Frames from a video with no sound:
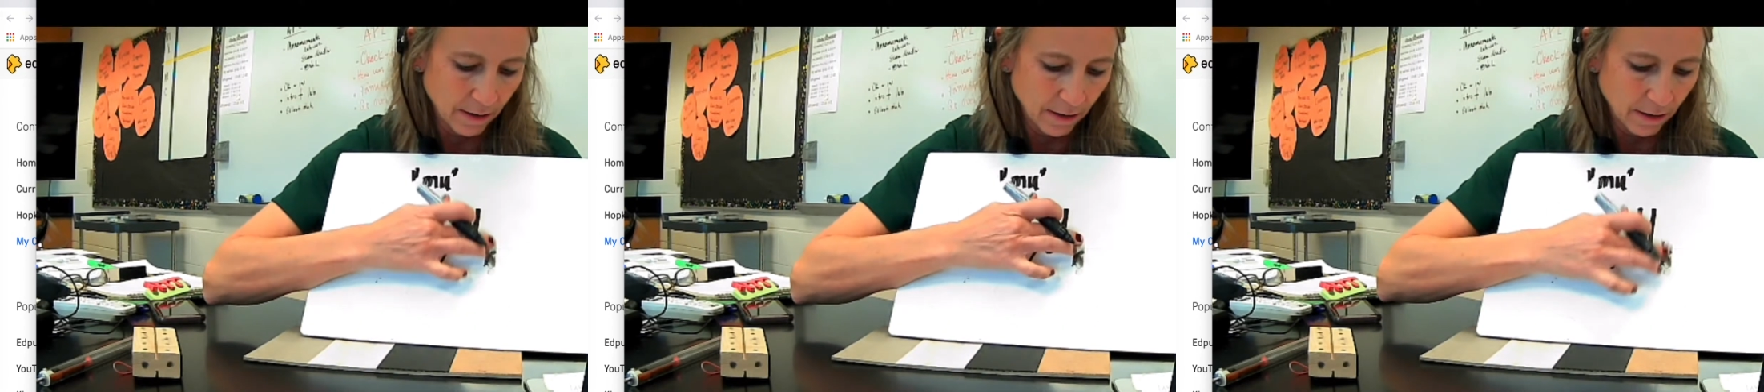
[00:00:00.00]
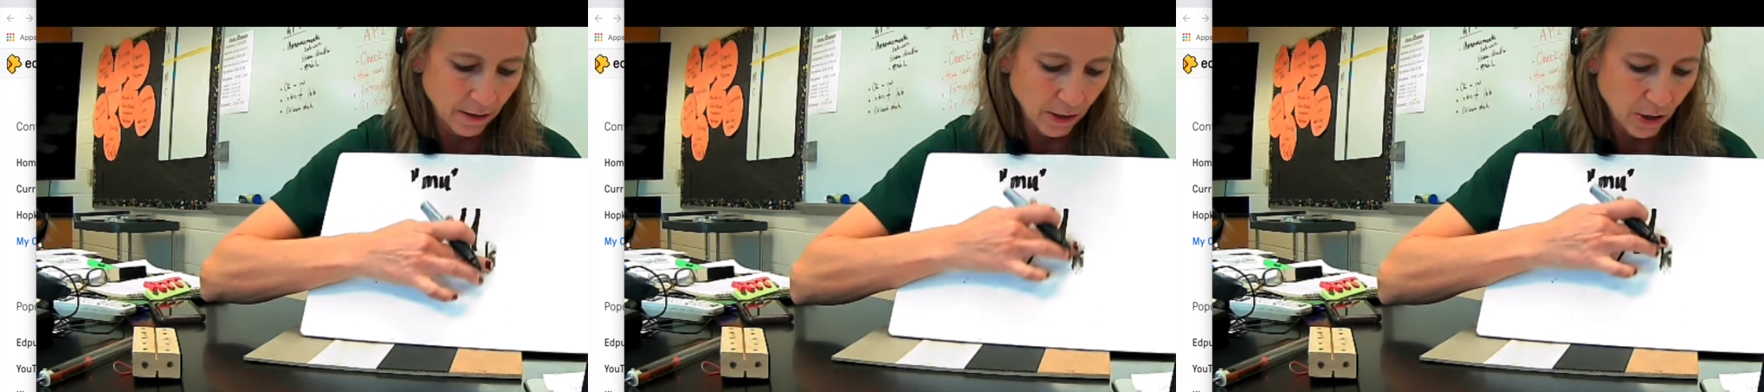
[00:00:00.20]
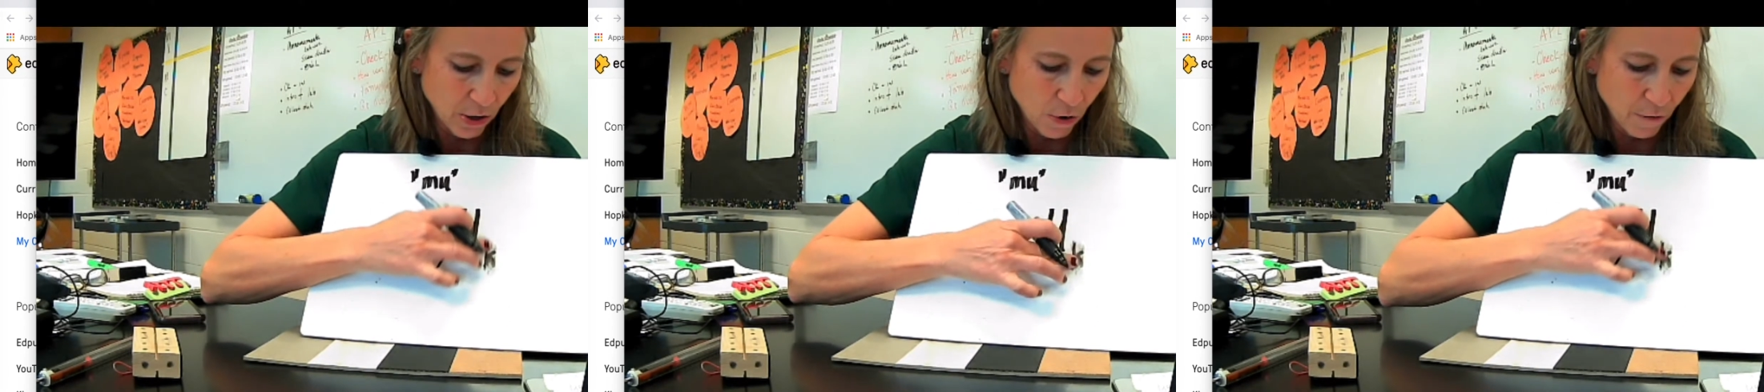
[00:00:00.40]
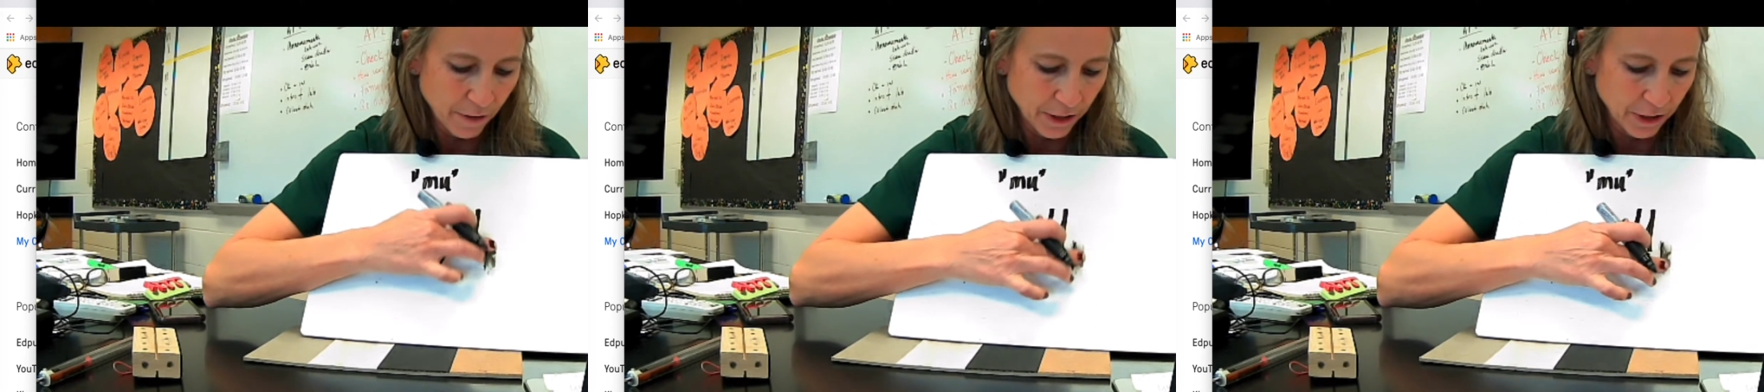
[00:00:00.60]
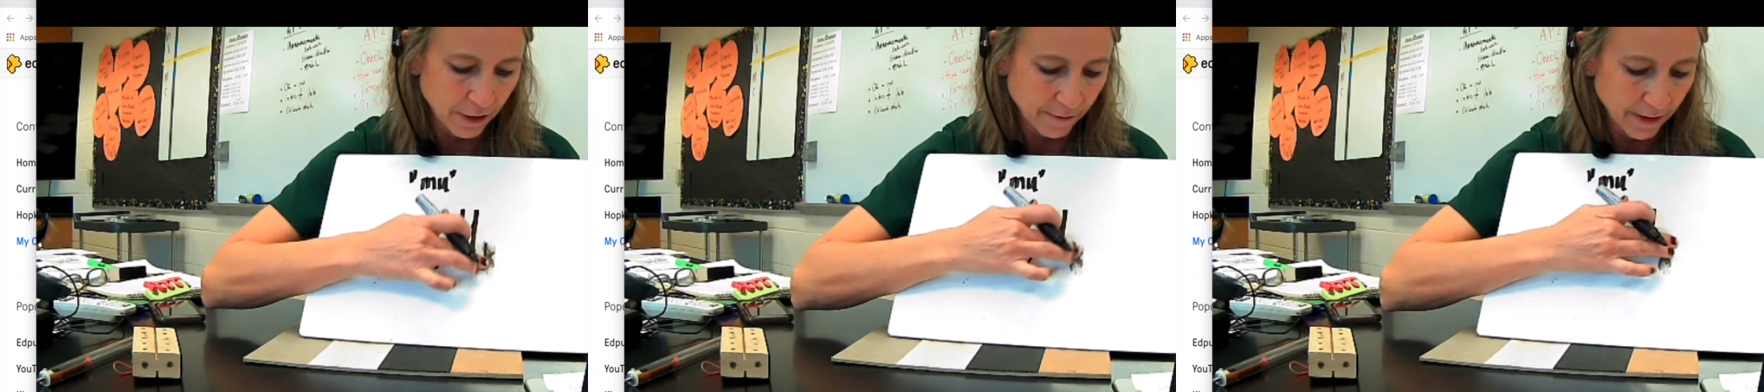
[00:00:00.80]
the
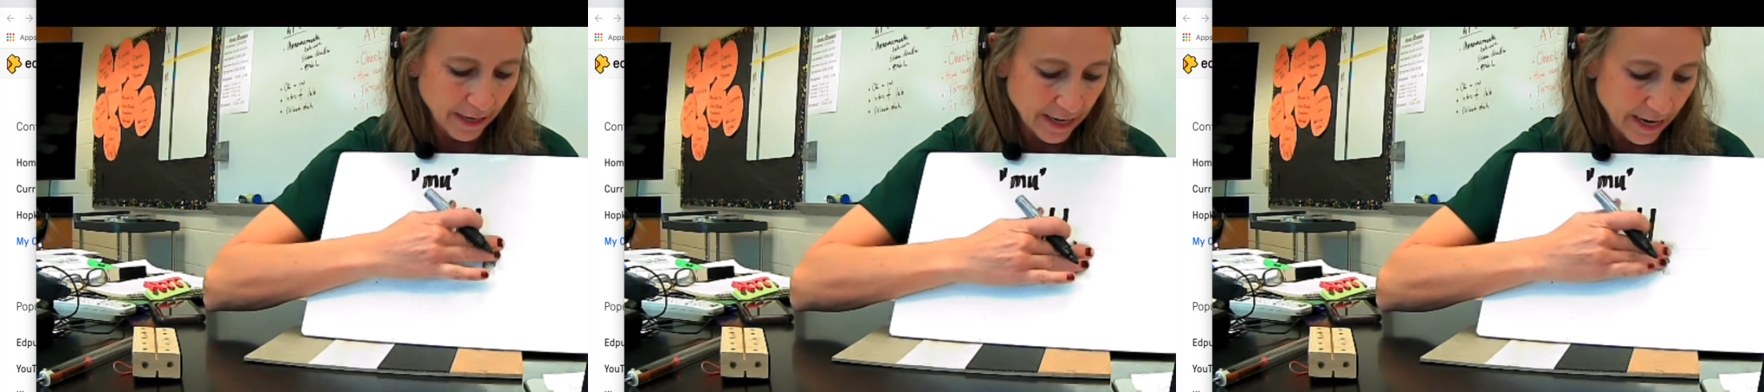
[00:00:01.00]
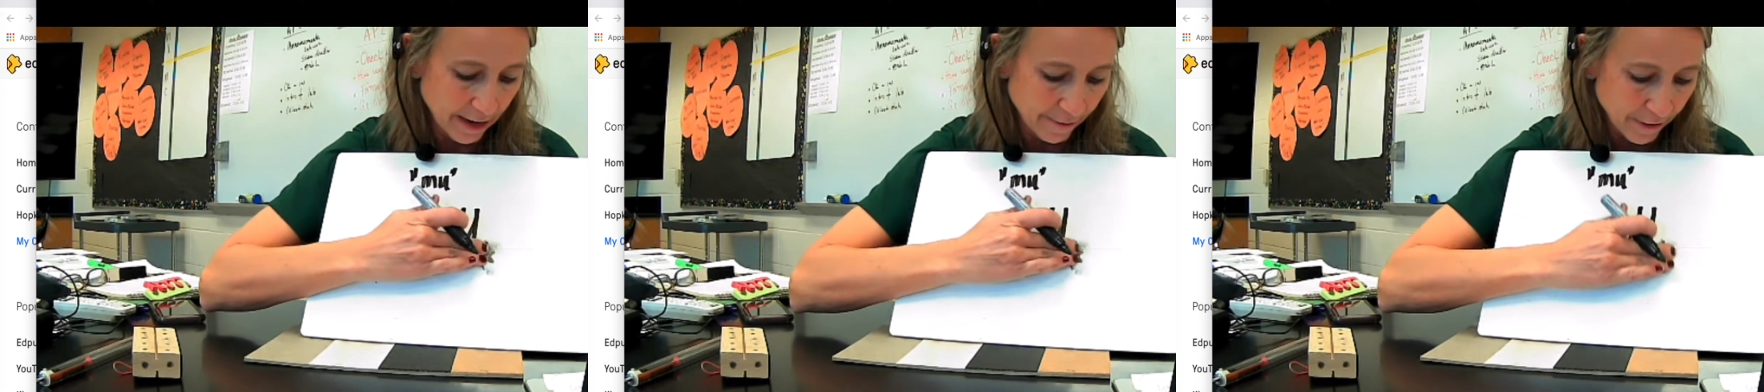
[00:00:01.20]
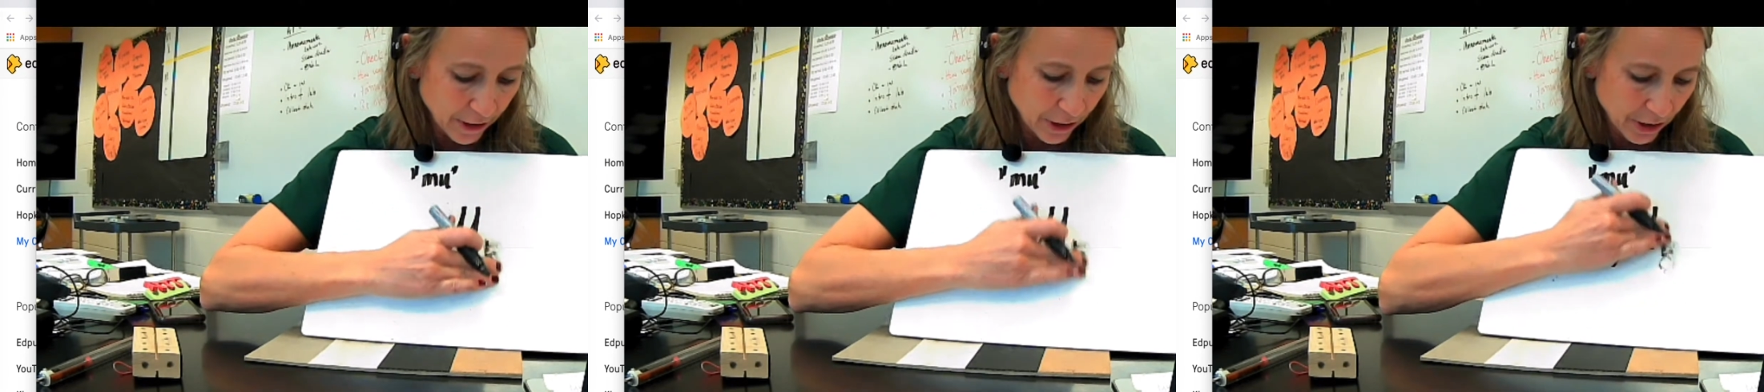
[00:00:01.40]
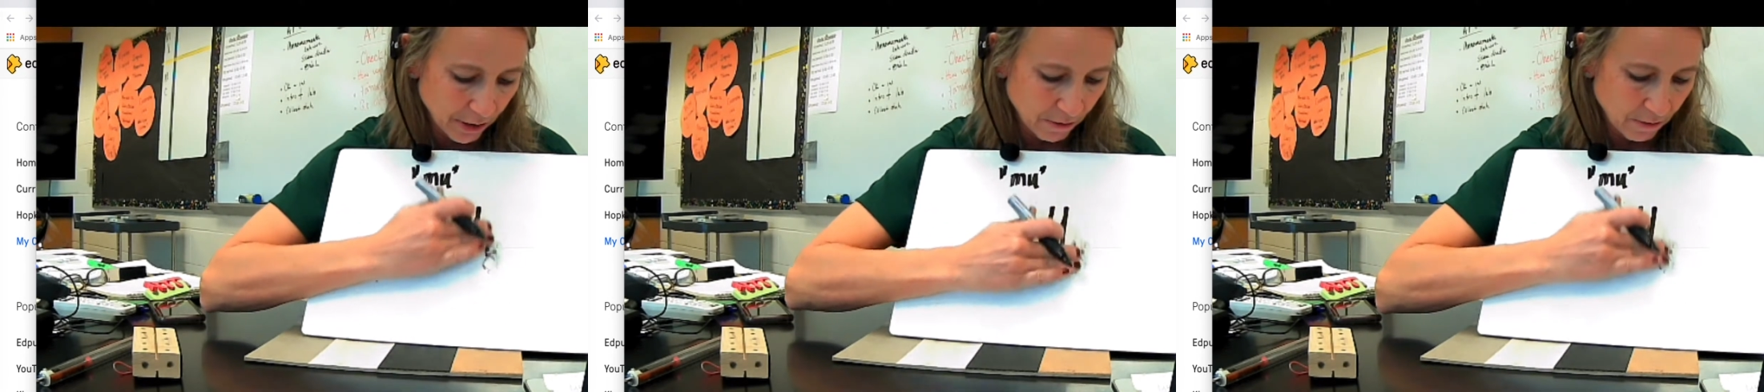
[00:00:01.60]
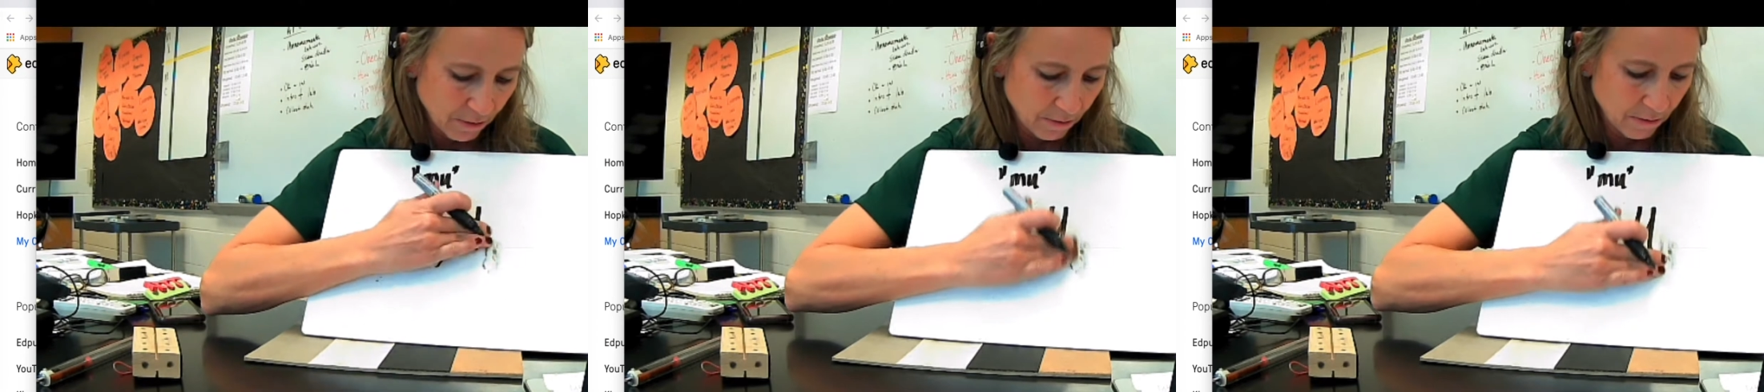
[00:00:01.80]
coefficient of kinetic
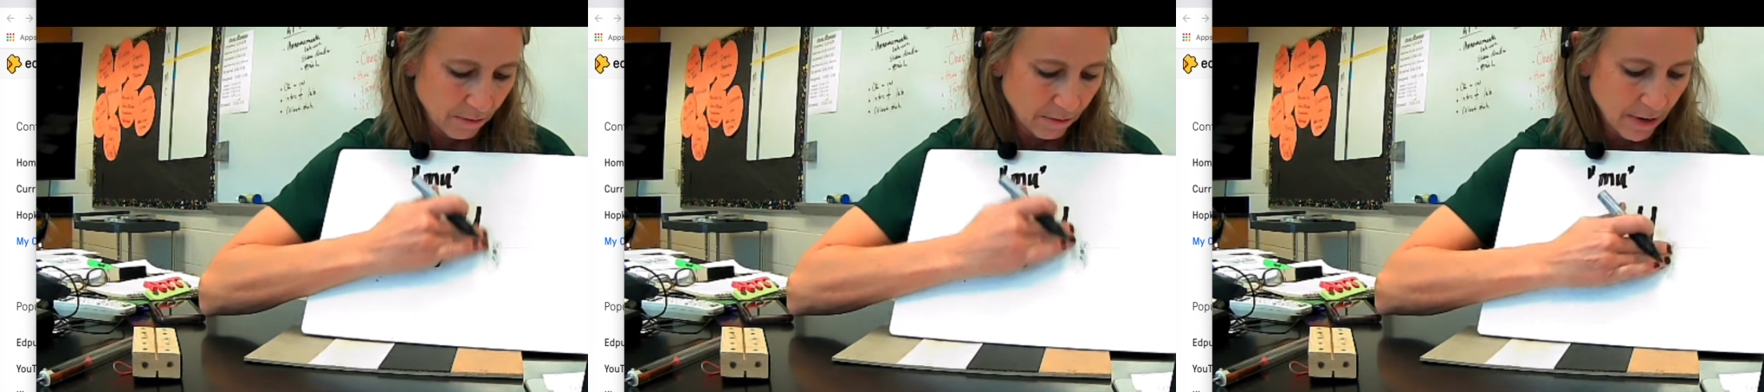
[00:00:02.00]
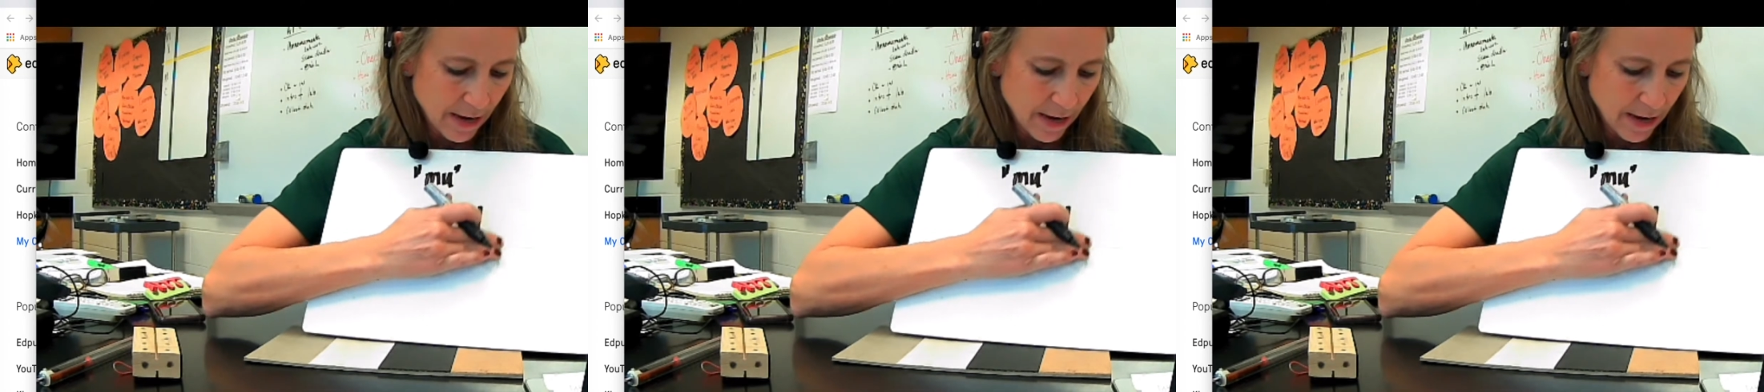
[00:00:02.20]
friction. Ooh.